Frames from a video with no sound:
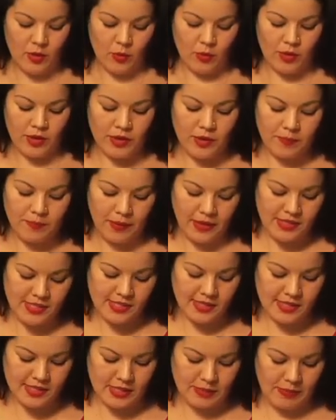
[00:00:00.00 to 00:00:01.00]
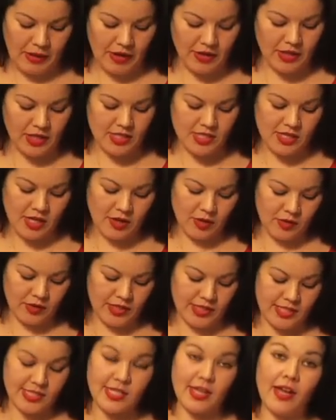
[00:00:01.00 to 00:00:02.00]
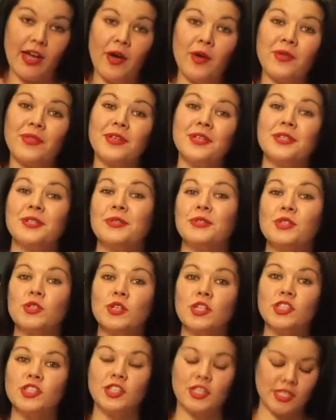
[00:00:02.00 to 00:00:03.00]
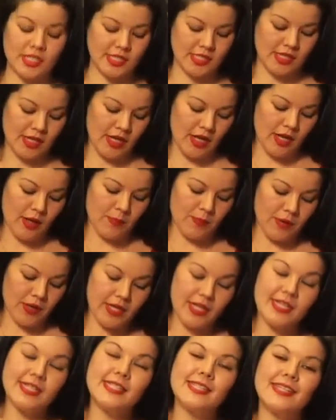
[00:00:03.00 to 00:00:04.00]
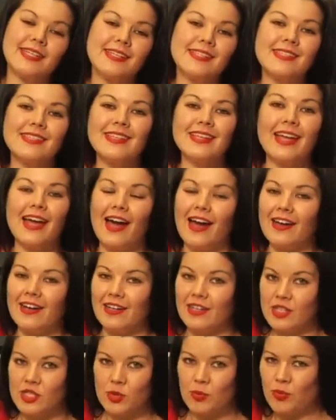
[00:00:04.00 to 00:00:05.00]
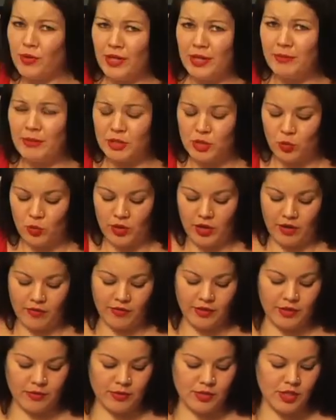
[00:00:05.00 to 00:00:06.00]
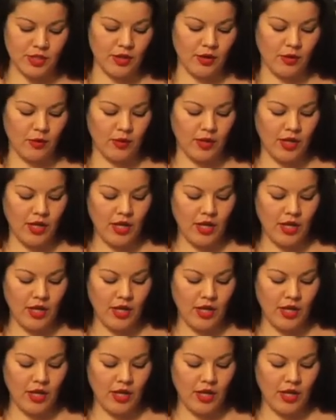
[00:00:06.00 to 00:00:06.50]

One of the best things about it is not only is it healthy and nutritious, but it's easily added into pretty much whatever you do.